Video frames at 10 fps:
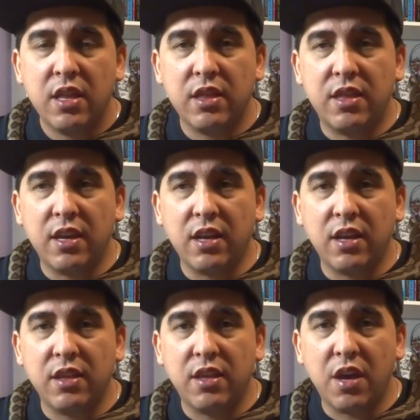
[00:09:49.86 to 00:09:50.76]

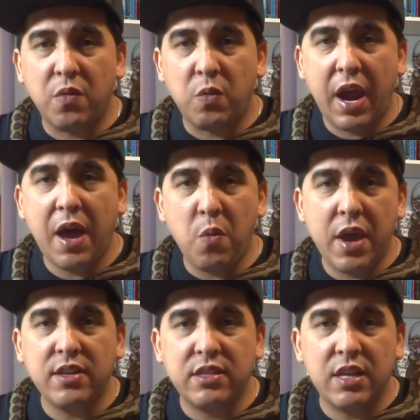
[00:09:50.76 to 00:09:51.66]
the the rat
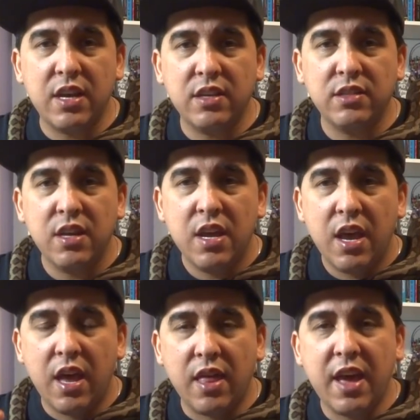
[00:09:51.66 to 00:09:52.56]
waste is?
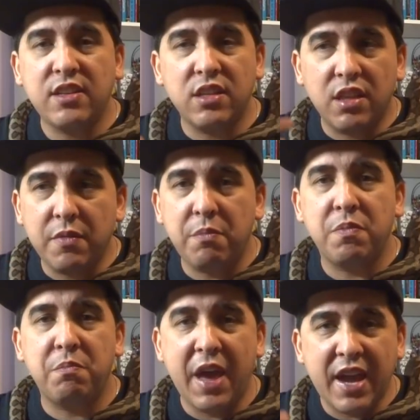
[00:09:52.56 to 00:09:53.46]
That's
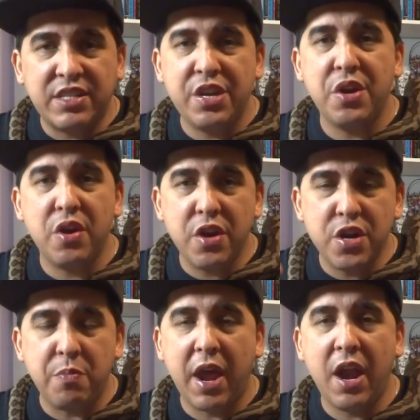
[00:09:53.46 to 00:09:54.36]

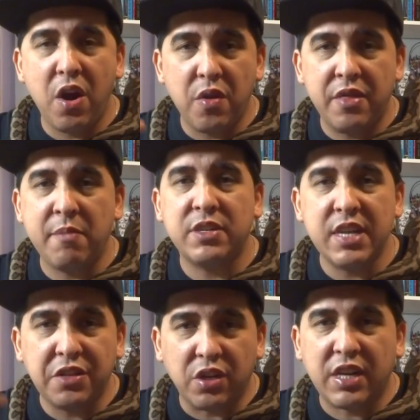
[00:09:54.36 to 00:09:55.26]
bacteria air. Them
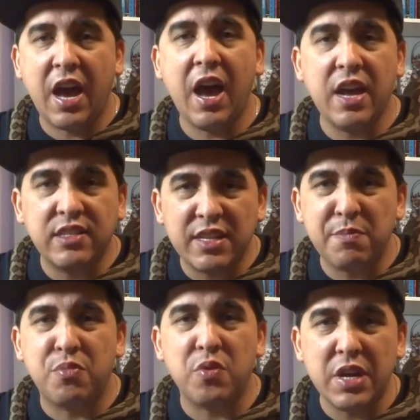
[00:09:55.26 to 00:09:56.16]
snakes are
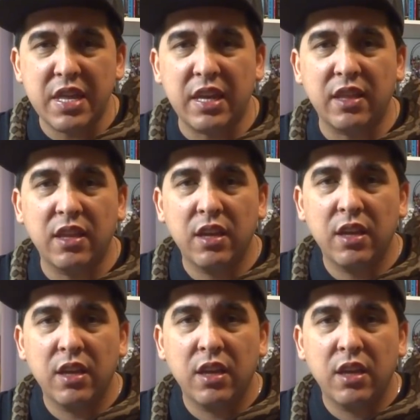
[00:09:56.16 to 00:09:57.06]
constantly breathing.
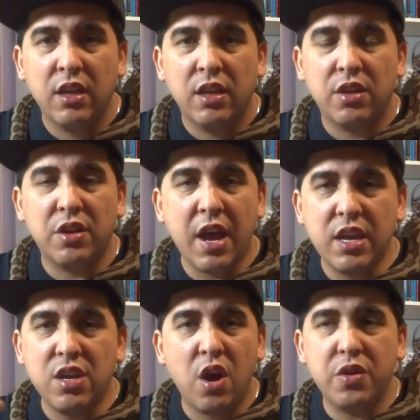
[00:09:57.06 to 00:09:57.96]
They're
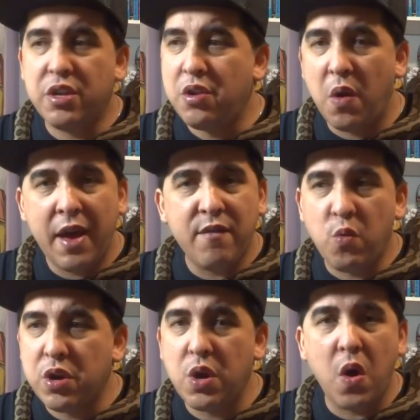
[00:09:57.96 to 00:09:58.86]
not, you know, you don't have a
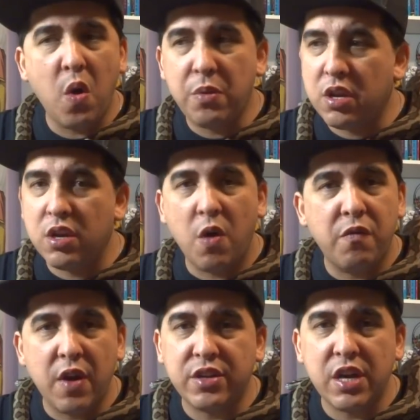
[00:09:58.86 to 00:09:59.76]
window open, no
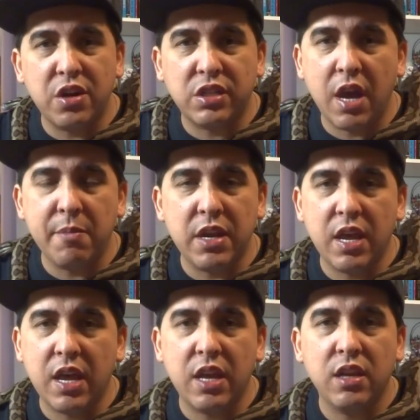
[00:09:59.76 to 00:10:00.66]
fresh air is coming
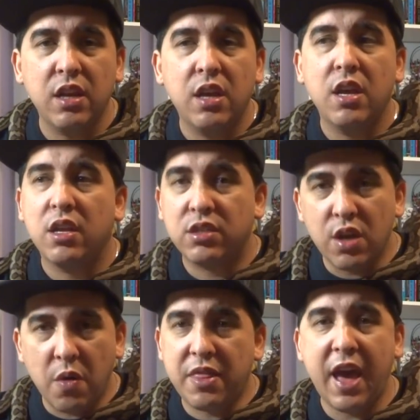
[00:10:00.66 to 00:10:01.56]
in.
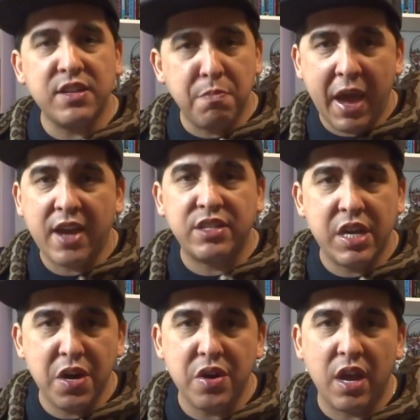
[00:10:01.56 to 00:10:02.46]
So that's
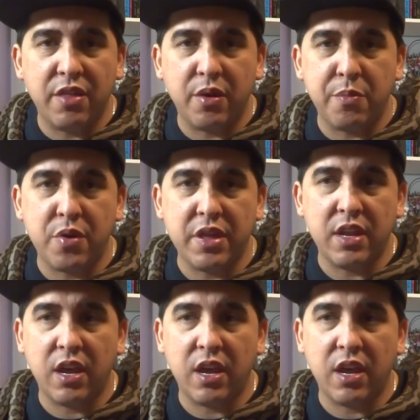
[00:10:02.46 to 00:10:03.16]
bacteria they're breathing